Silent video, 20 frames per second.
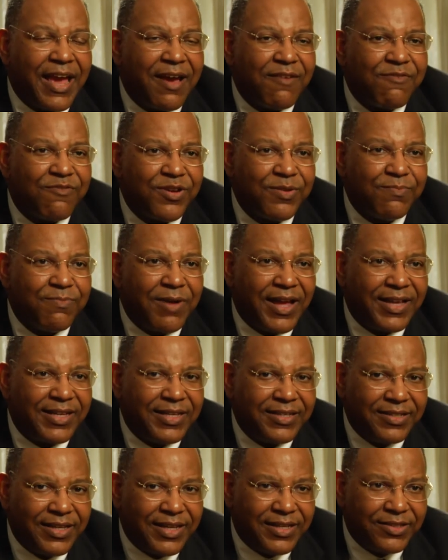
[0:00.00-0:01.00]

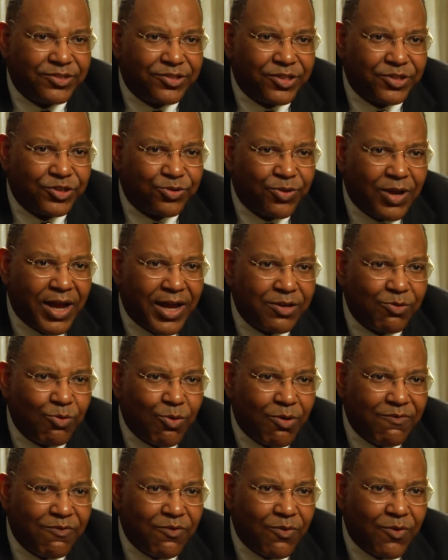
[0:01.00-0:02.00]
Everybody needs to try
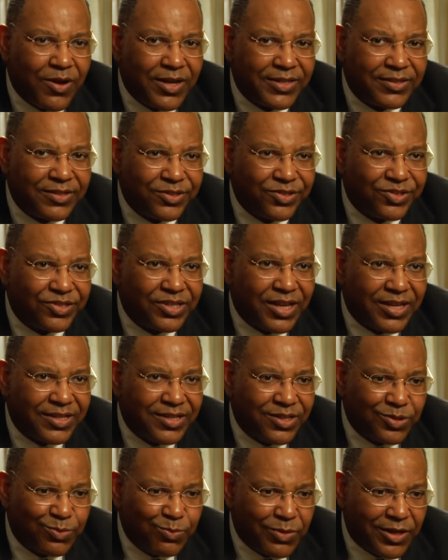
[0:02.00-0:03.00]
to avoid the
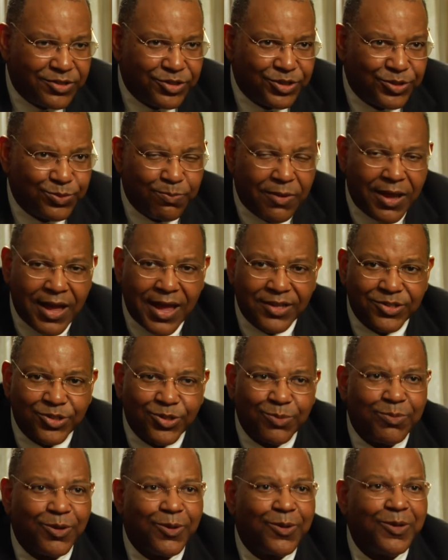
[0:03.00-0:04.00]
sun as much as
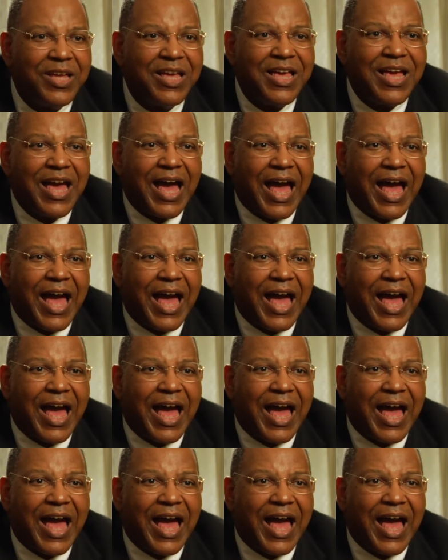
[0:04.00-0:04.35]
possible.